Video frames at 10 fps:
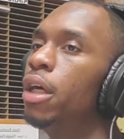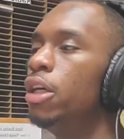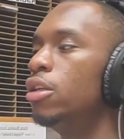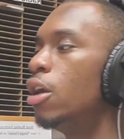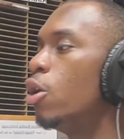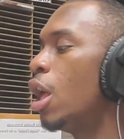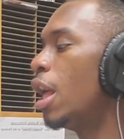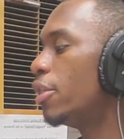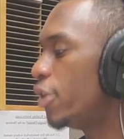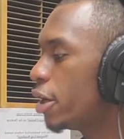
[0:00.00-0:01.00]
You know,
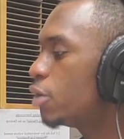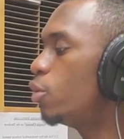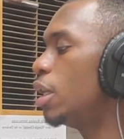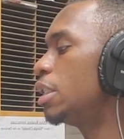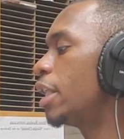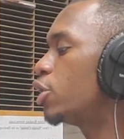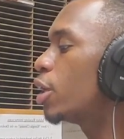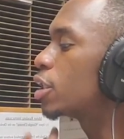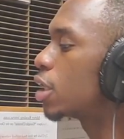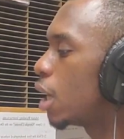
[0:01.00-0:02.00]
they're the ones that get you
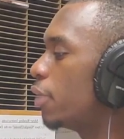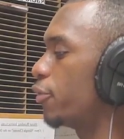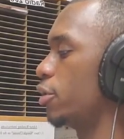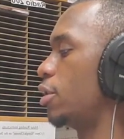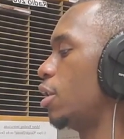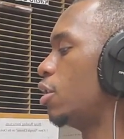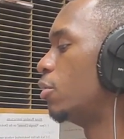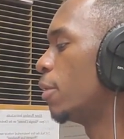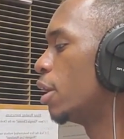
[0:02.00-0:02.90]
out your comfort zone.